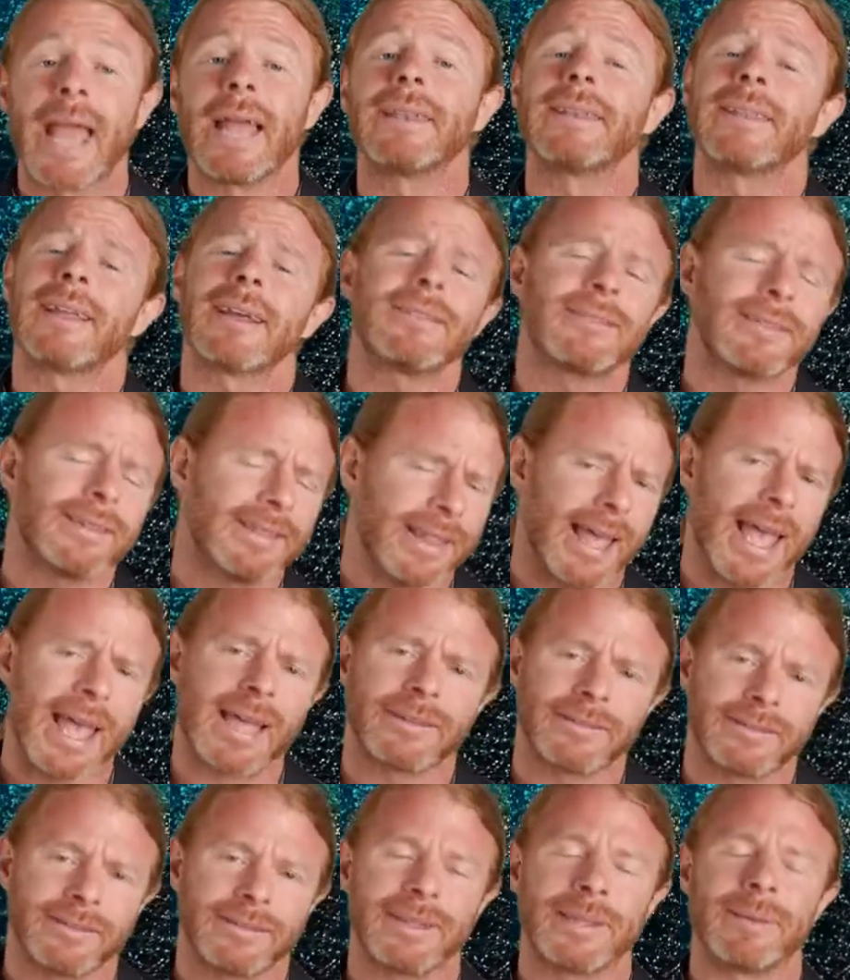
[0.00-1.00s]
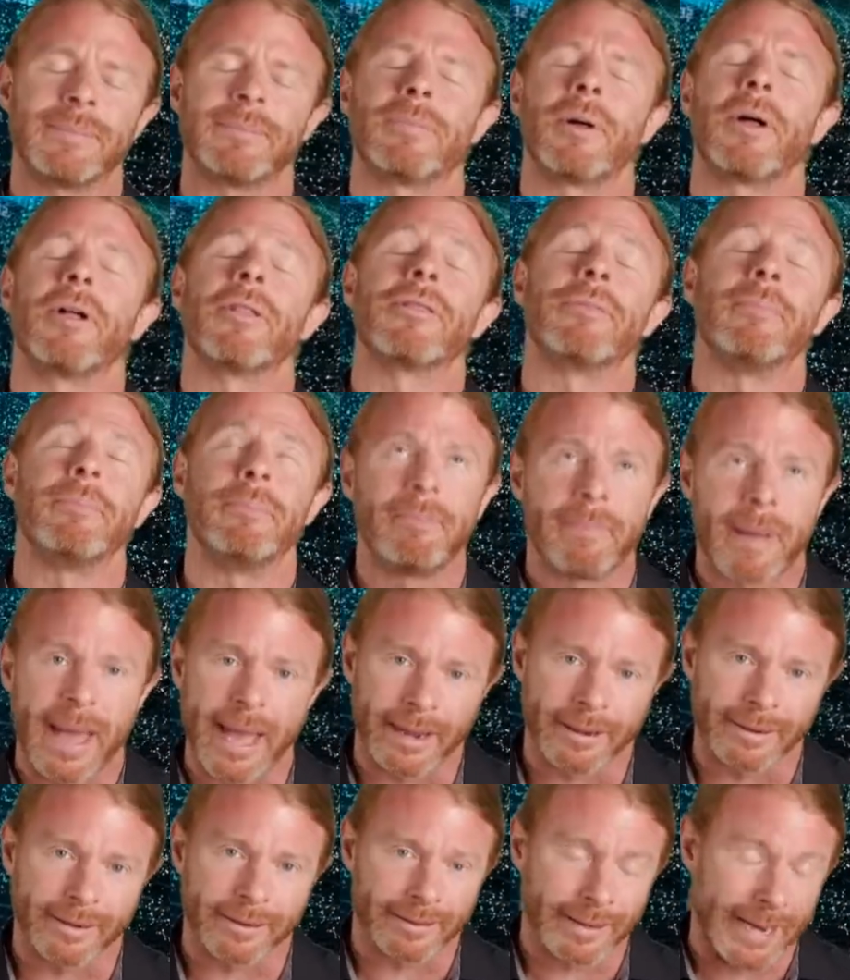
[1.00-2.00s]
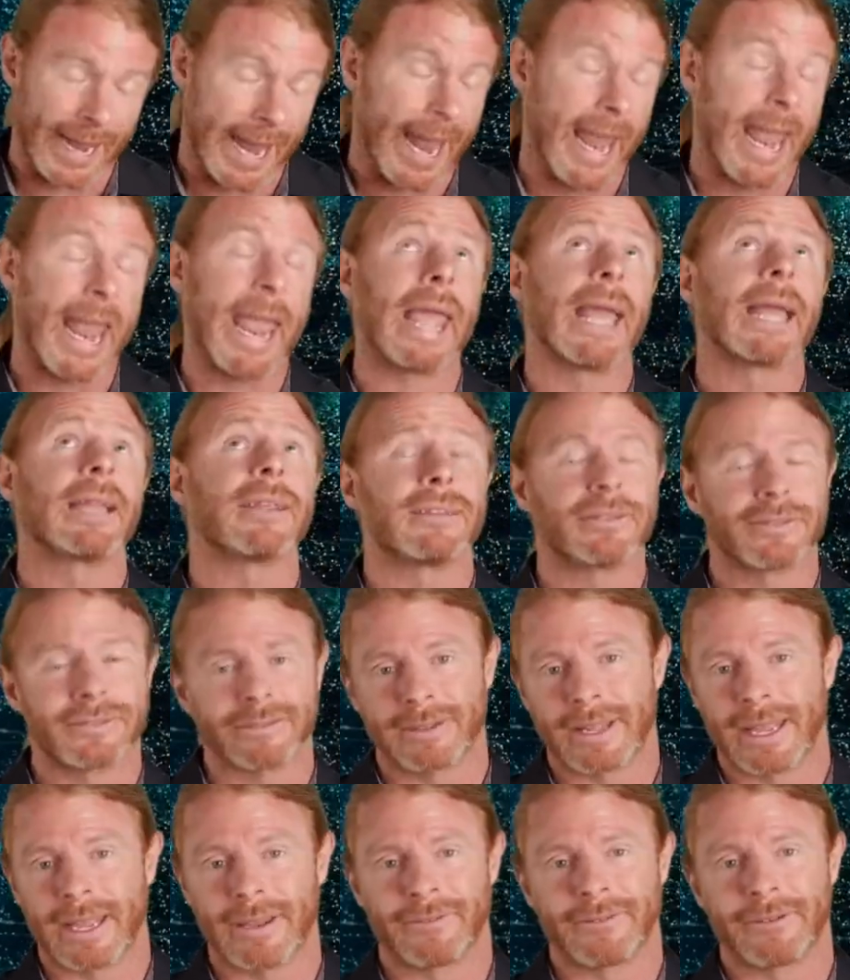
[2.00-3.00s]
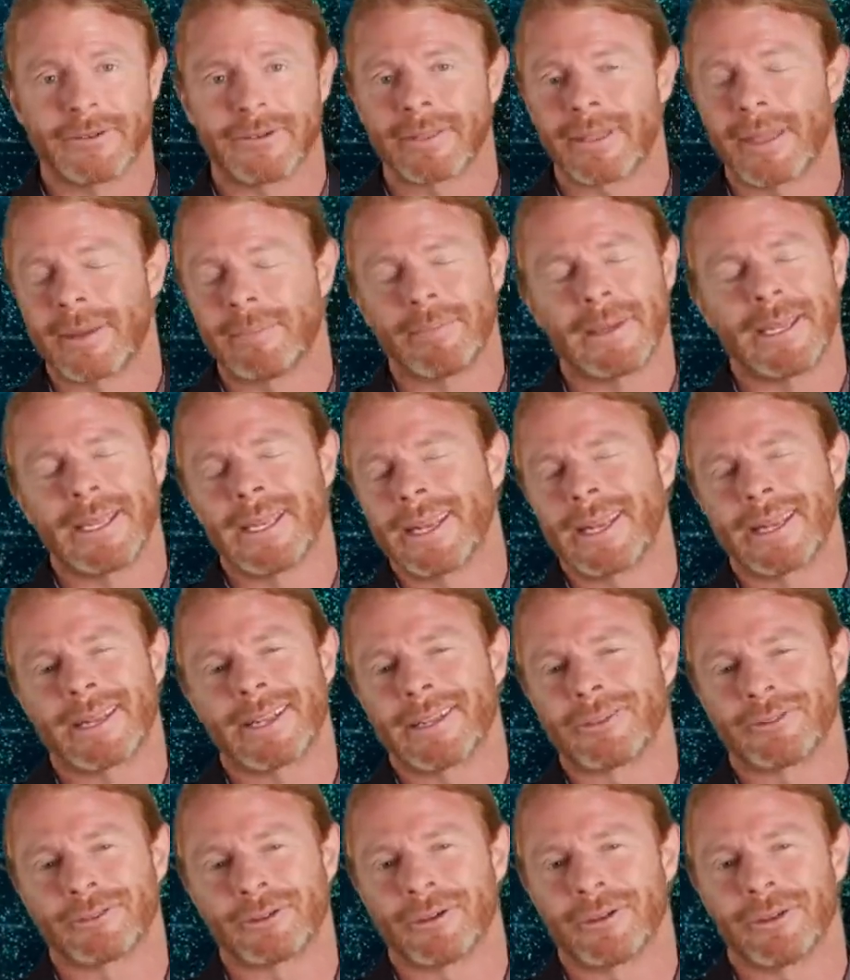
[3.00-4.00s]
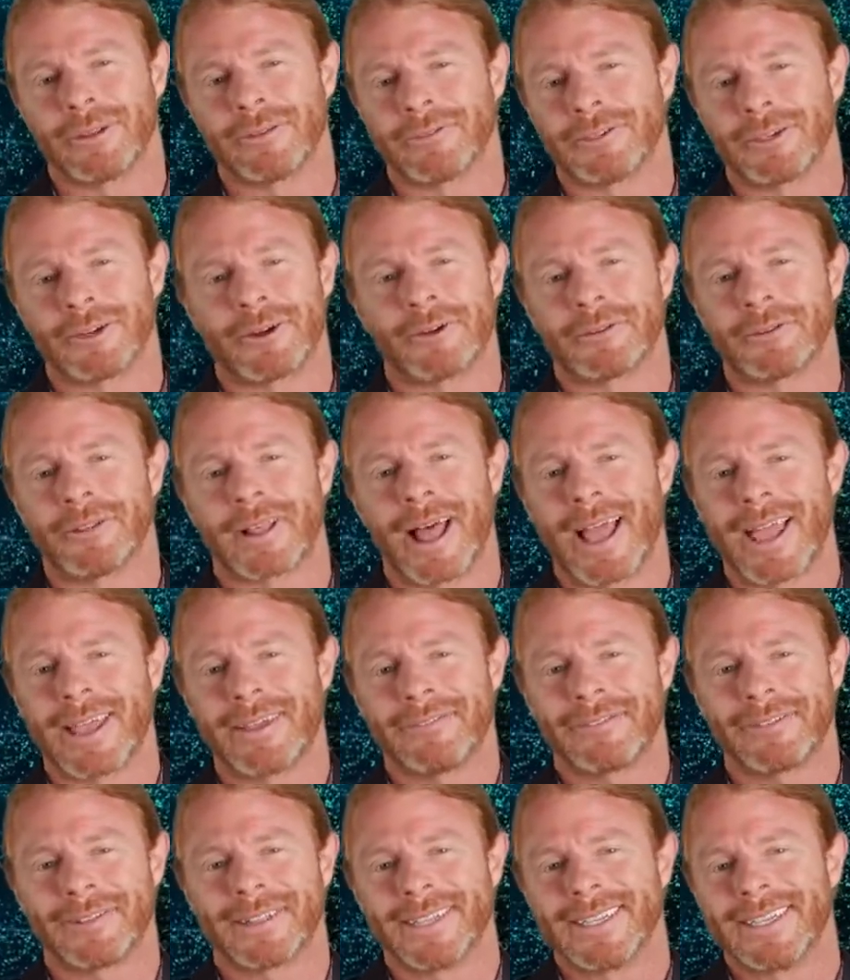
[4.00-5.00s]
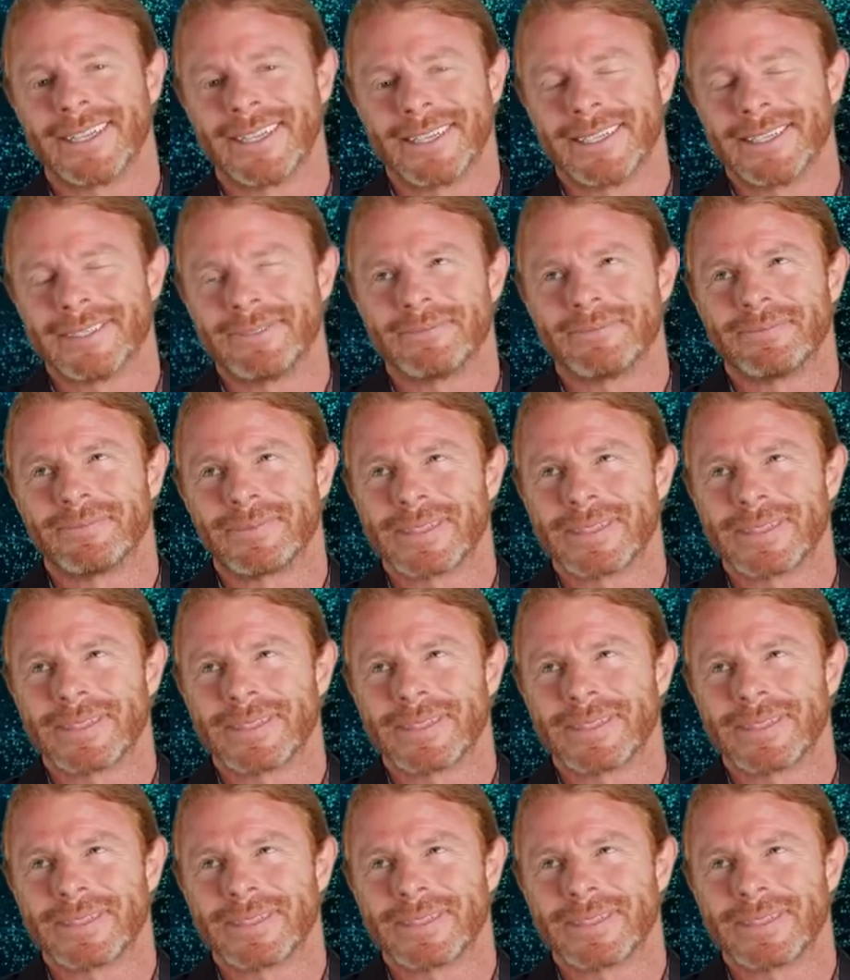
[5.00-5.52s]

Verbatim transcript: And doesn't that seem both better and safer than being in control of your own life? life.